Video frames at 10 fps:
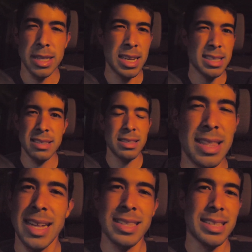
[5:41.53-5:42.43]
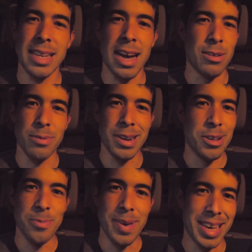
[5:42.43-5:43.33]
And that's not
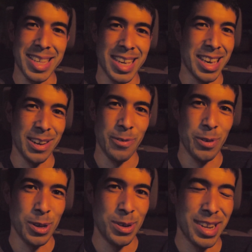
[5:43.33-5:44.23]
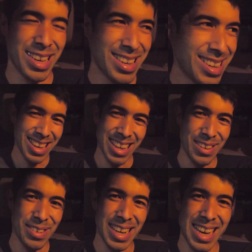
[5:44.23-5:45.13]
real Mexican food.
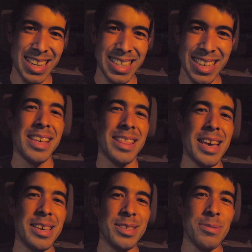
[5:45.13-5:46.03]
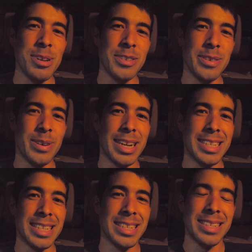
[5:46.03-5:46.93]
Anyway, guys, thank you so much for
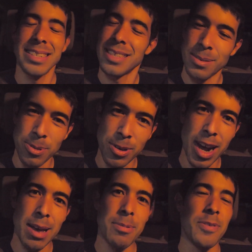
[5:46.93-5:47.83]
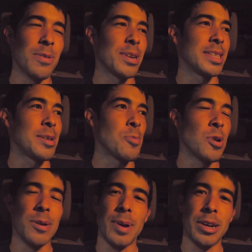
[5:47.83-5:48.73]
watching. Subscribe if you want to see
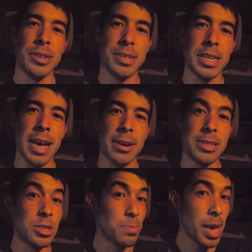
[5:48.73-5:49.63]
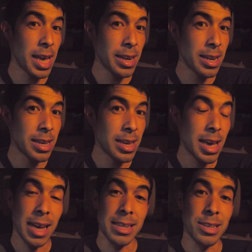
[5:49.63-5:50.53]
more about Okinawa and Japan.
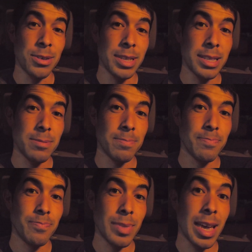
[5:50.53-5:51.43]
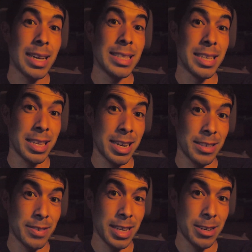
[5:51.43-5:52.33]
And as always, see you in the
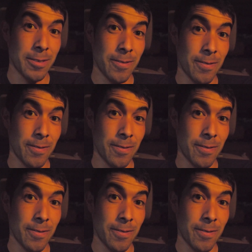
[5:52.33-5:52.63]
next video.